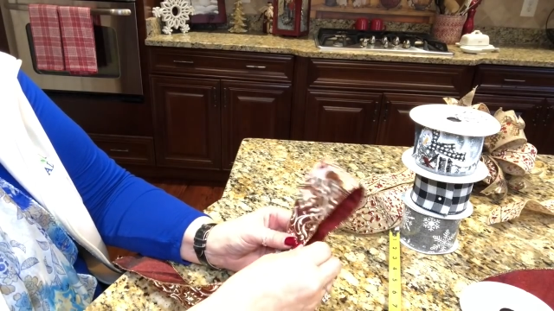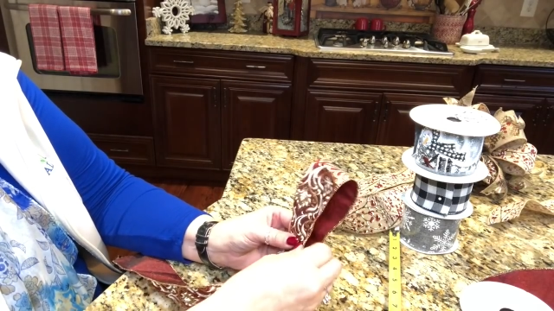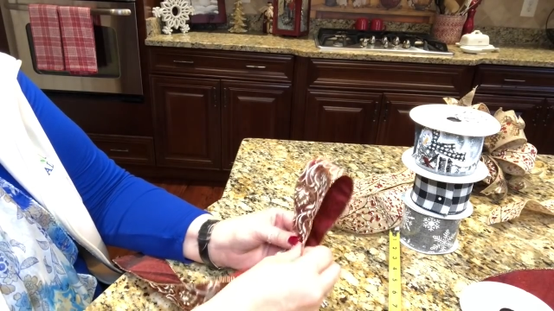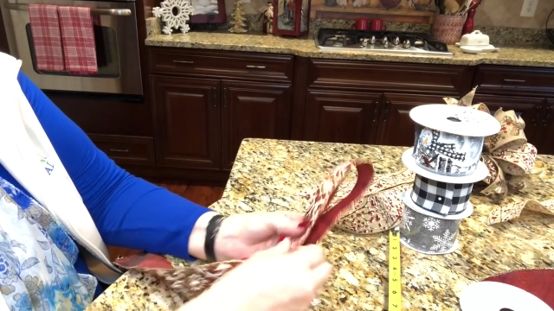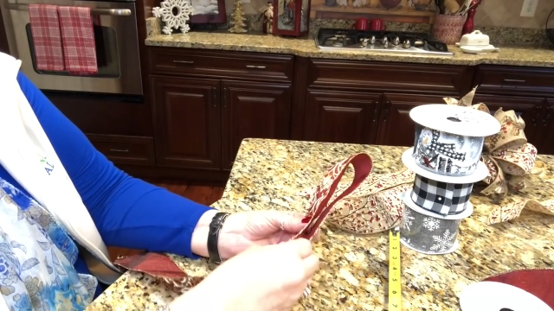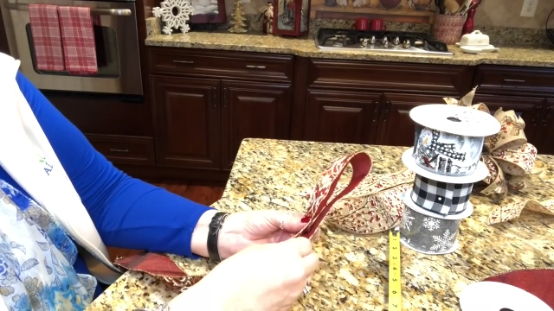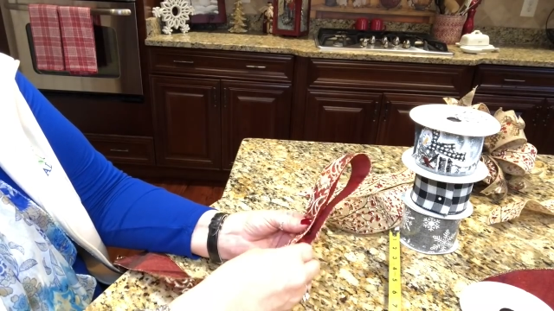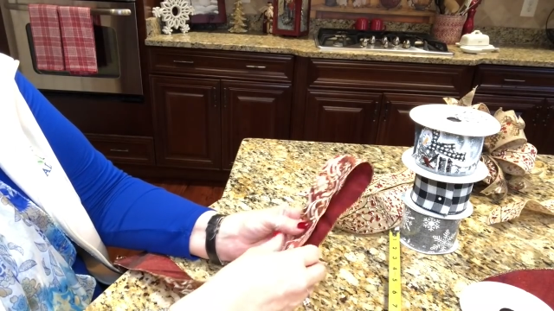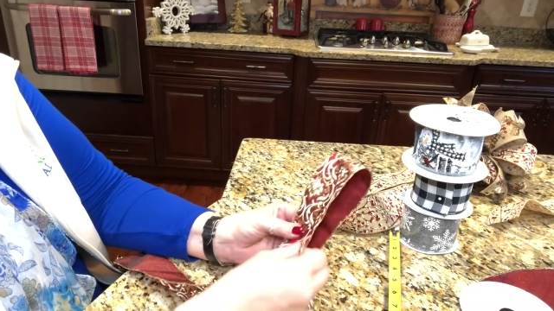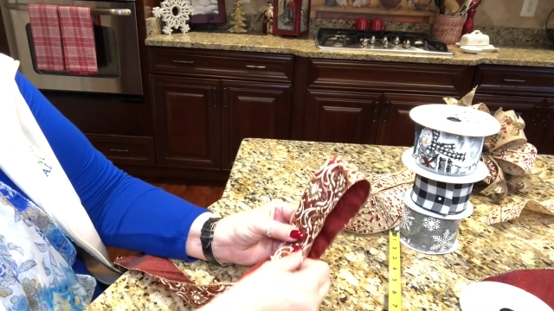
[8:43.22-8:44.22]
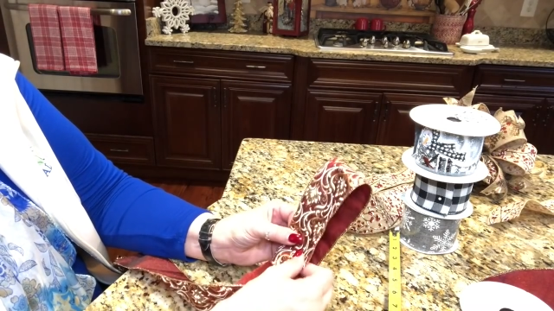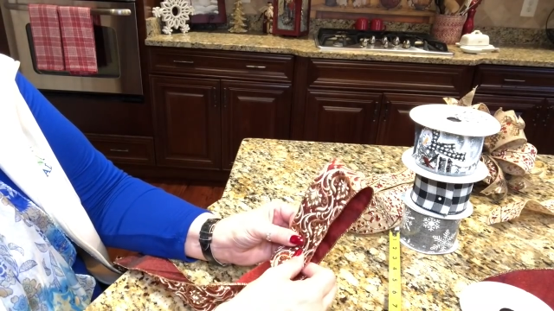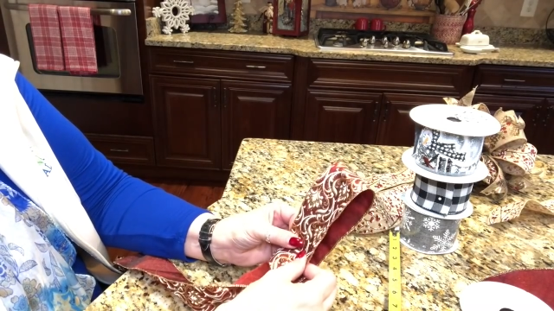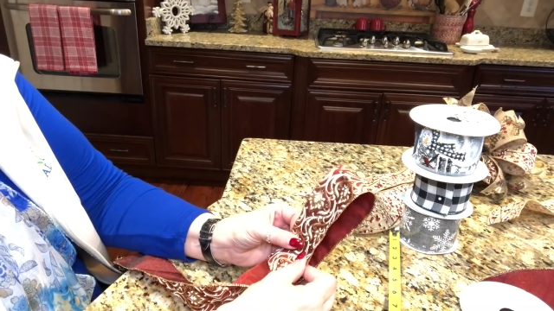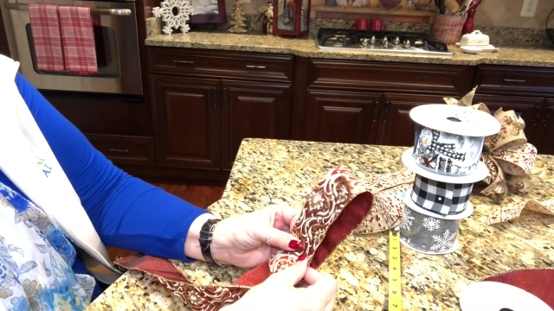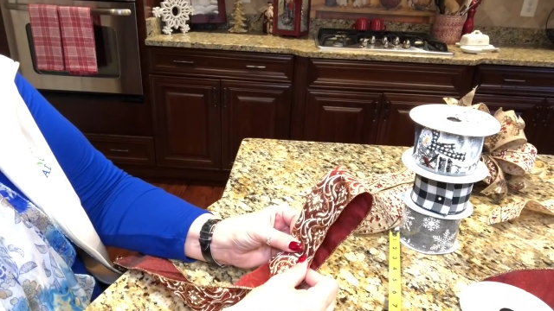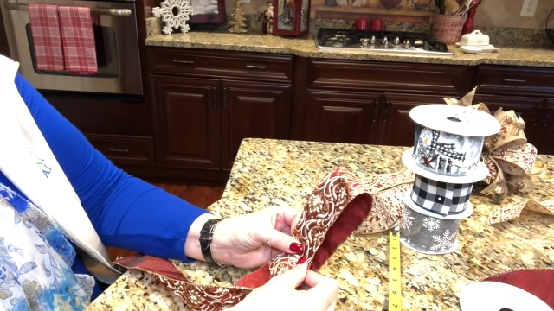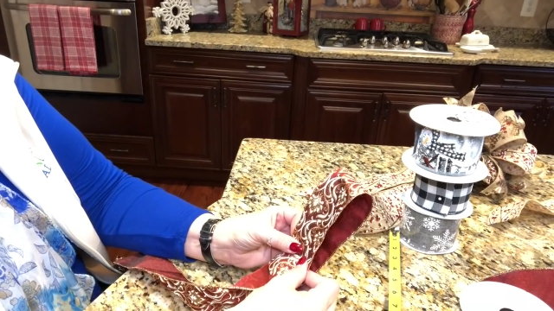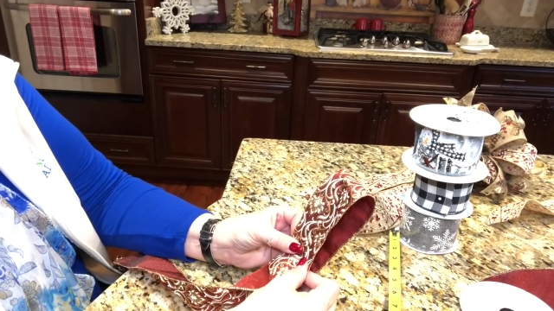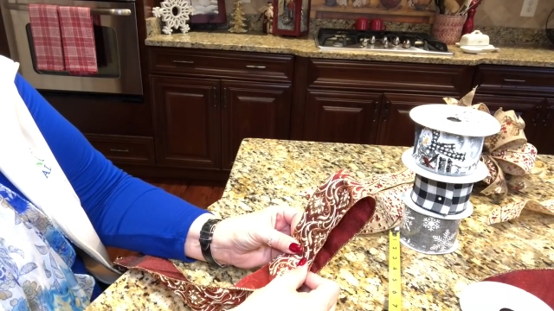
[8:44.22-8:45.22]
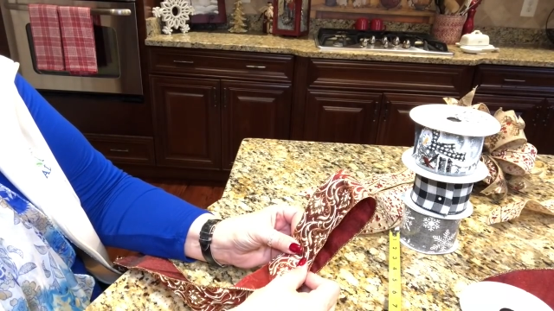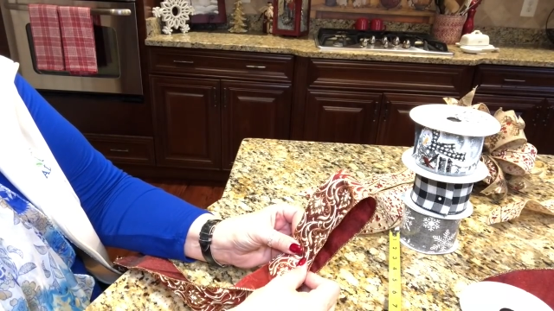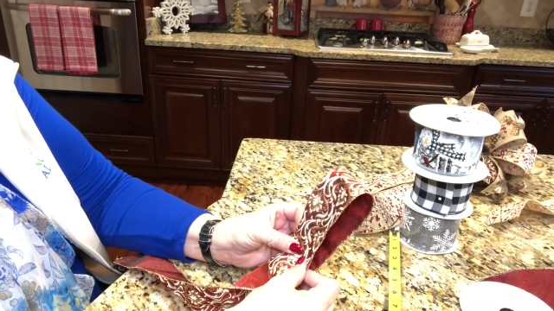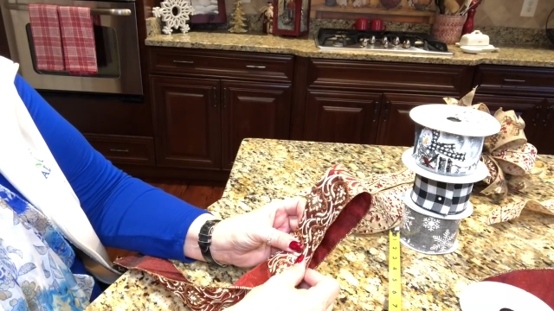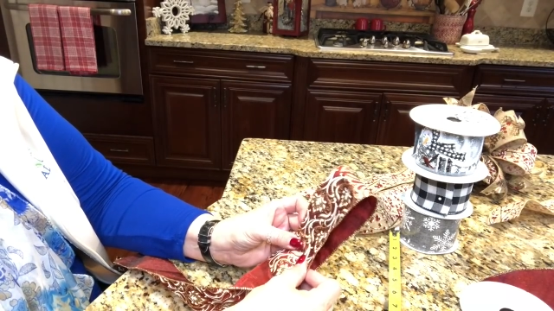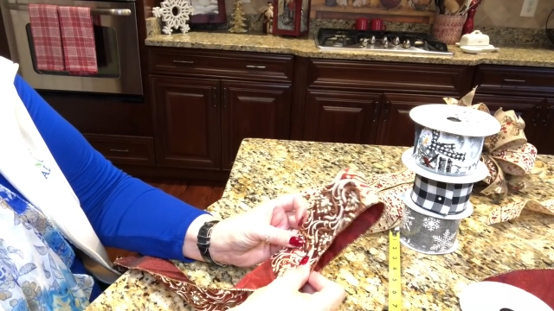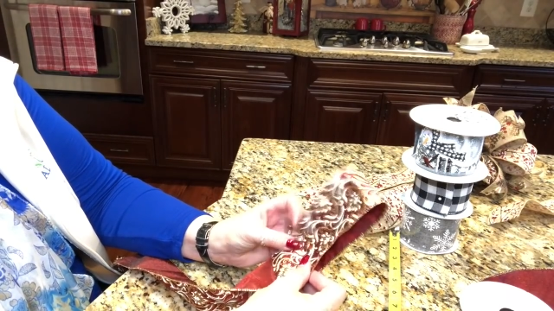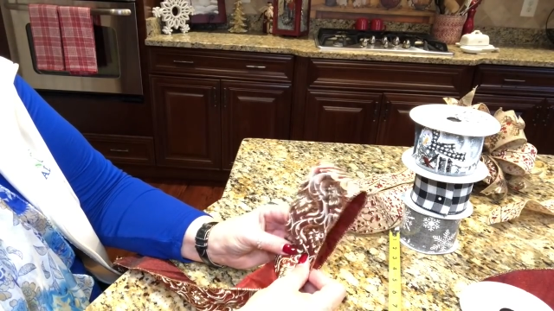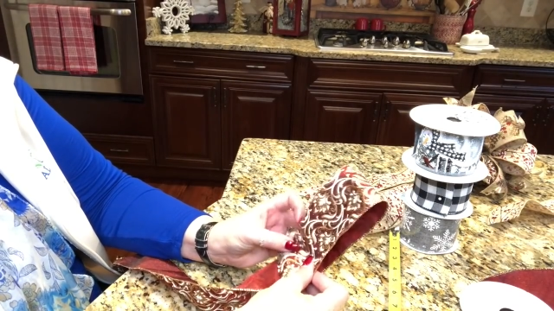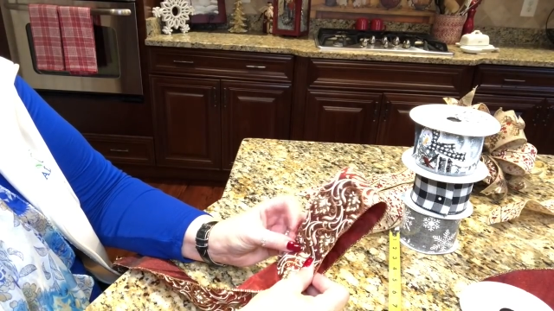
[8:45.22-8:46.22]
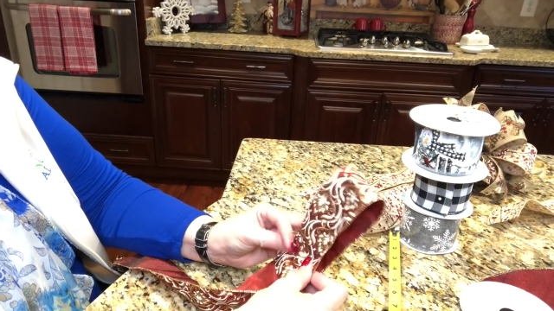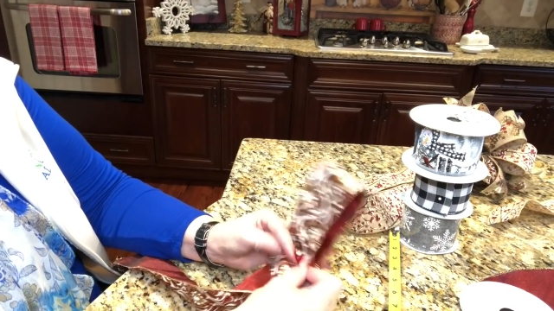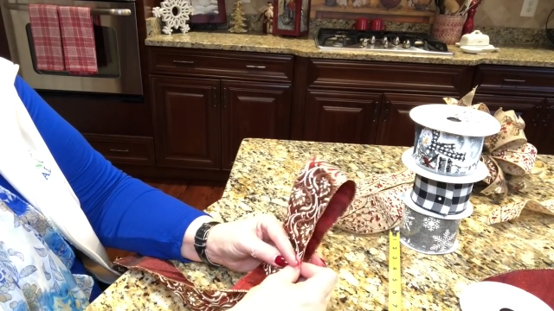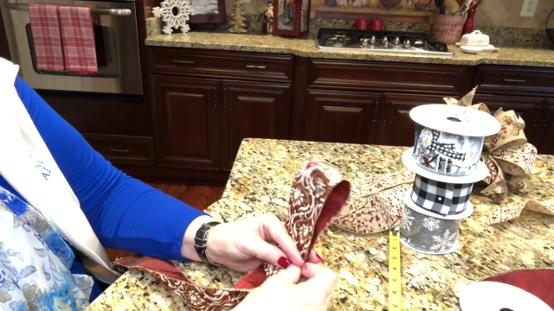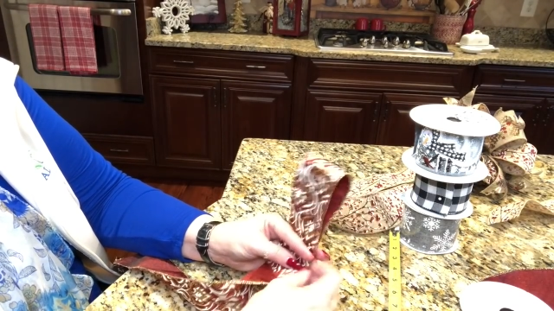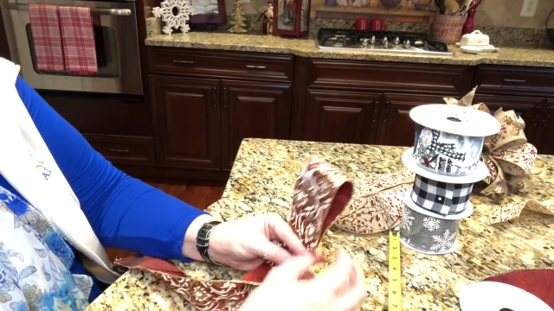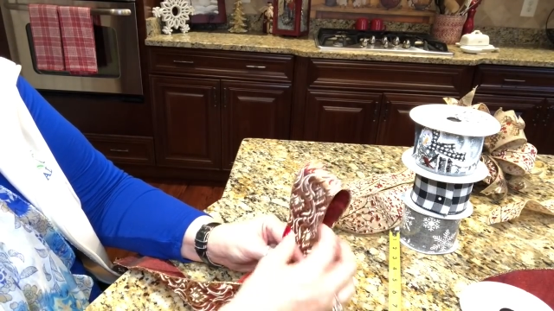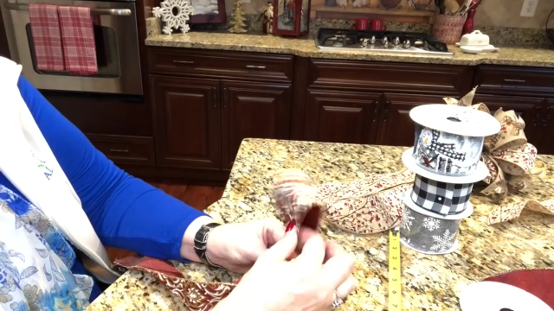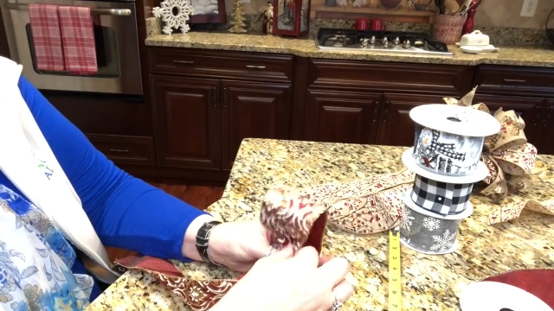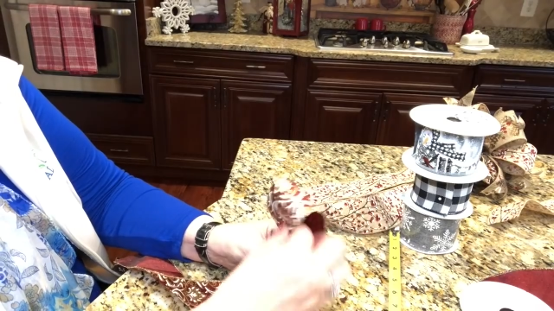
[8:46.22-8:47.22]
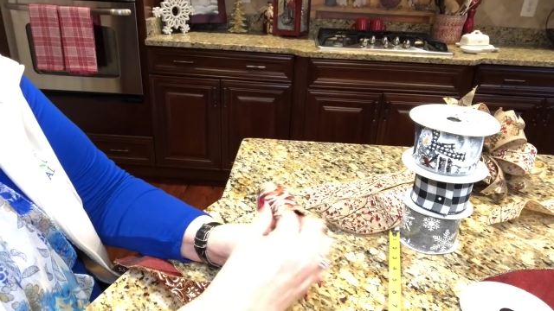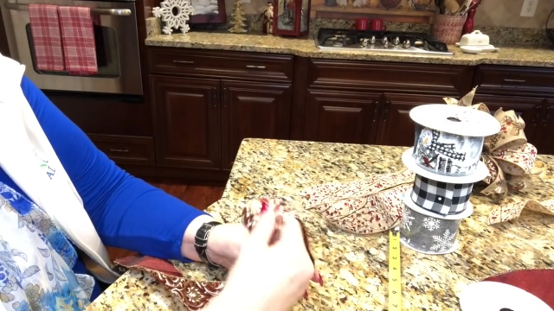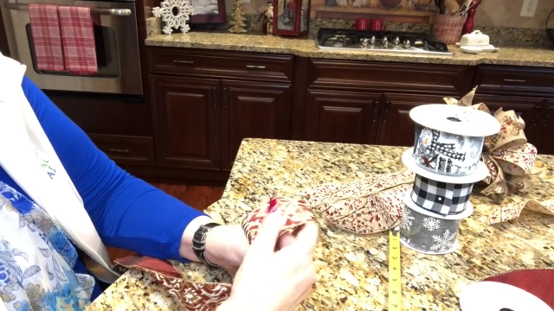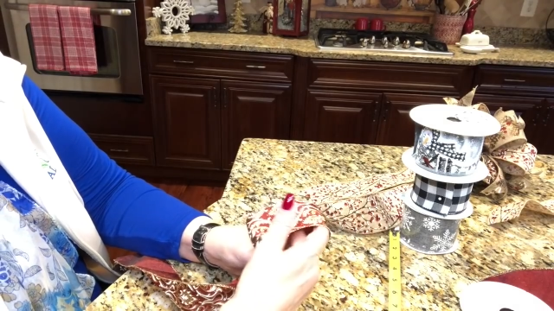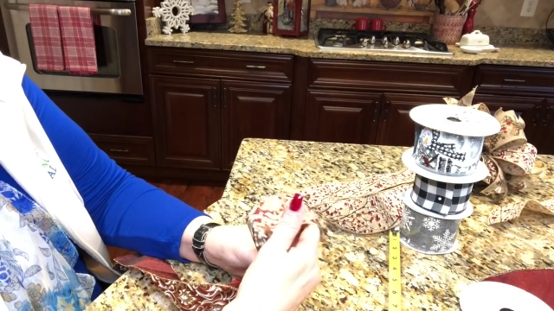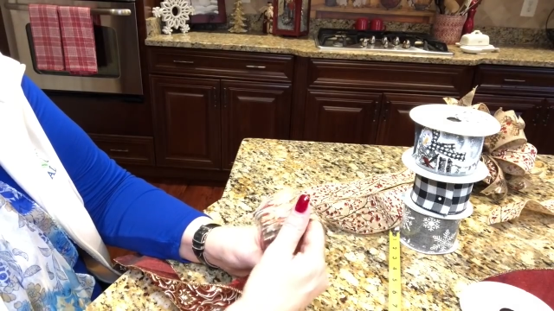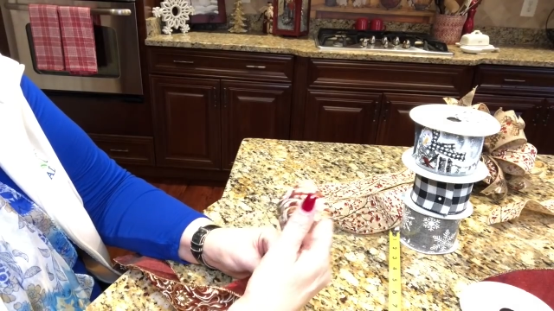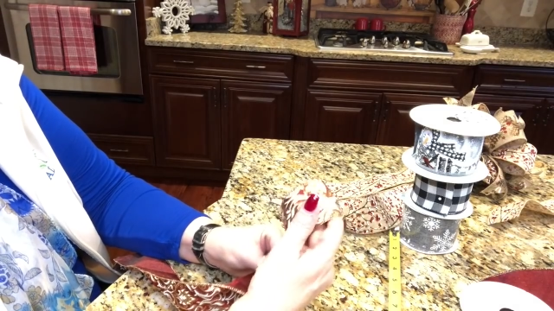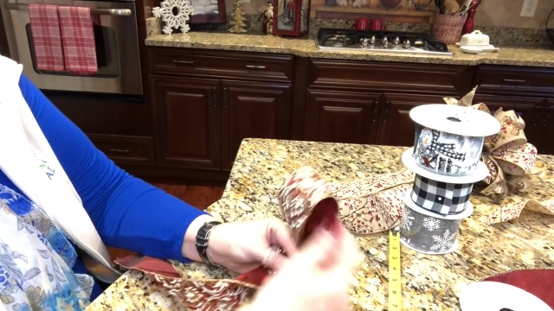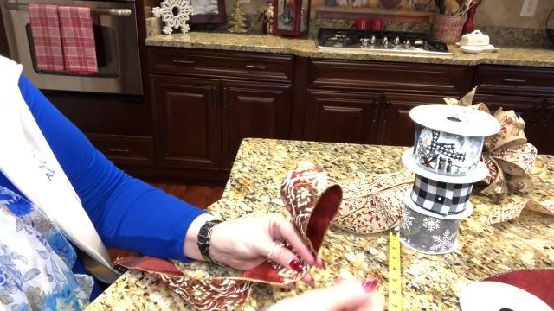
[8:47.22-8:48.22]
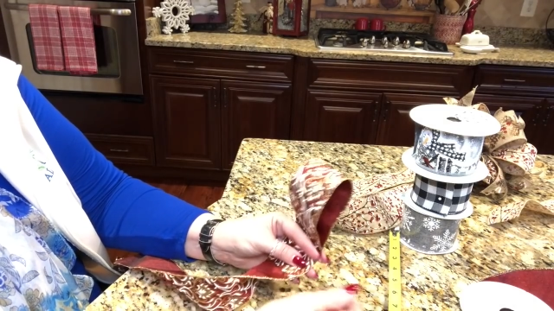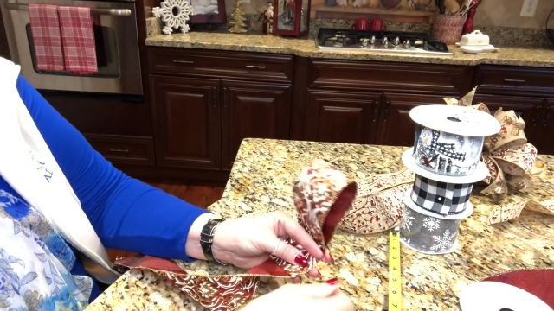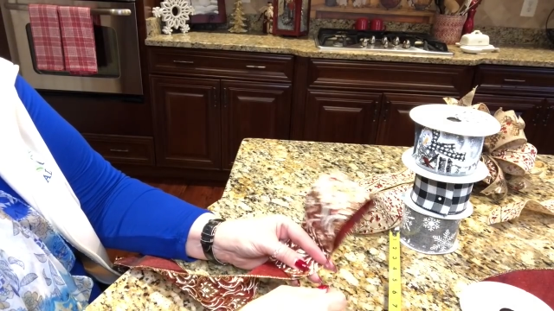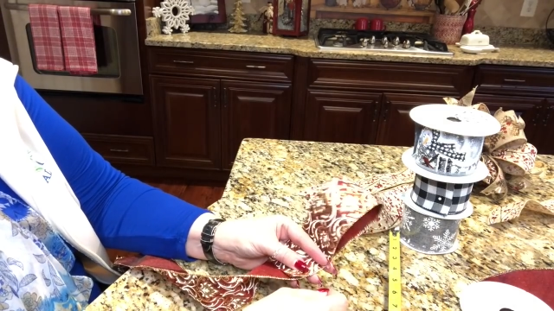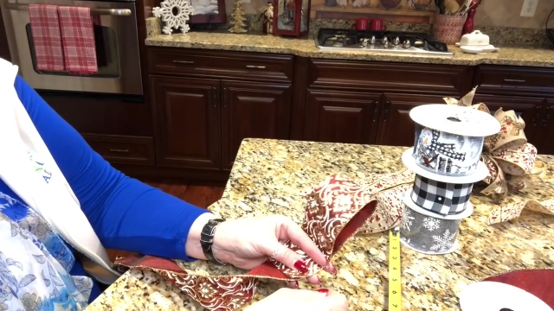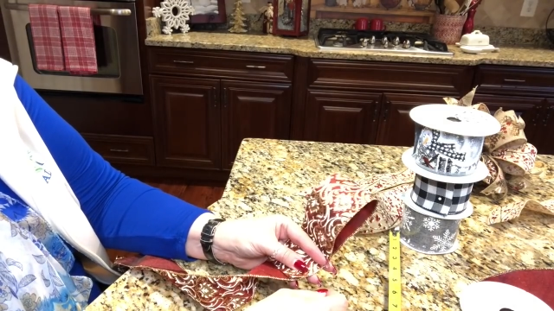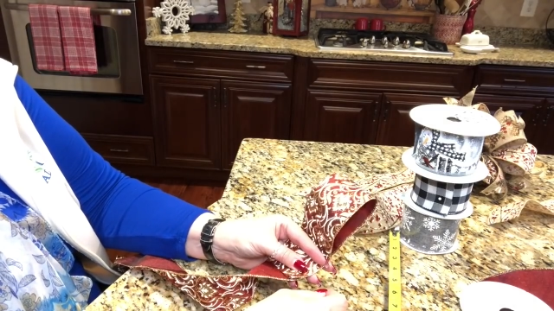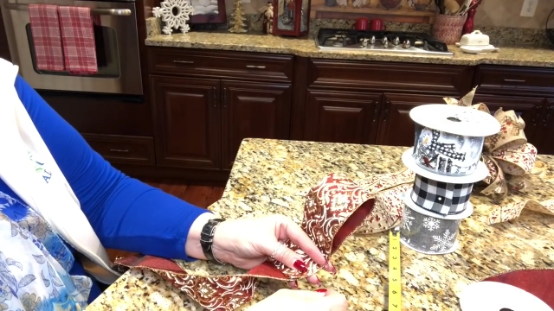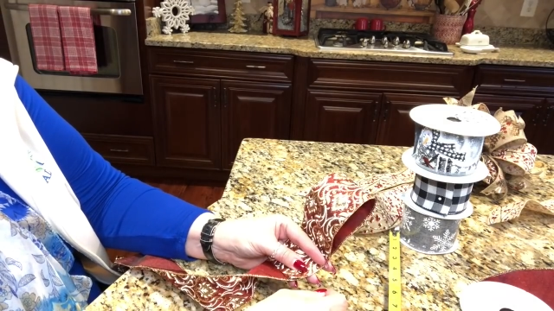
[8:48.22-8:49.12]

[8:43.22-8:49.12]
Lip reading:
Nobody's mouth can be seen.